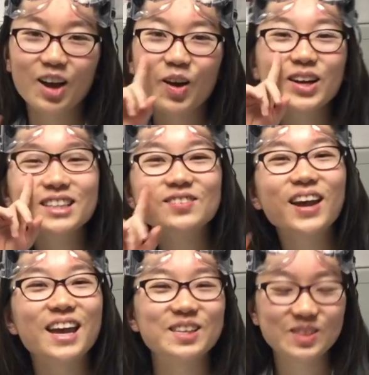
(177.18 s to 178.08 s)
According to my
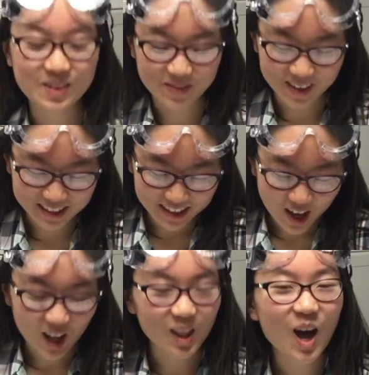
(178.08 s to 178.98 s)
history book,
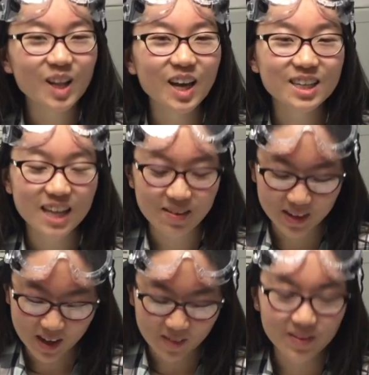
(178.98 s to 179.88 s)
a long time
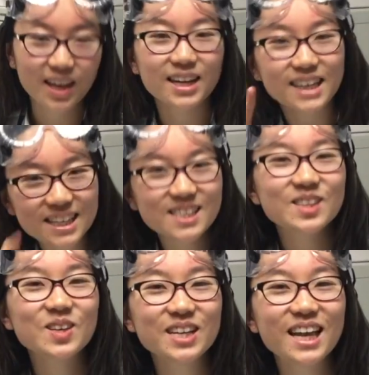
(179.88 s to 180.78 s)
ago,
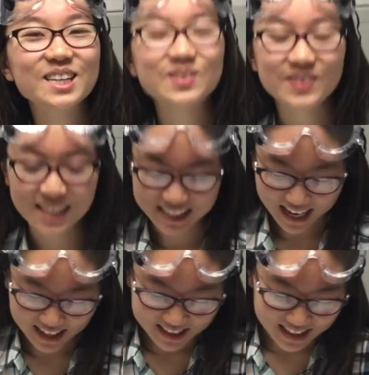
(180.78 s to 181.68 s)
1938 to be
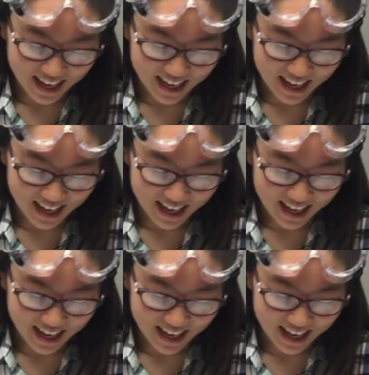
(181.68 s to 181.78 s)
exact,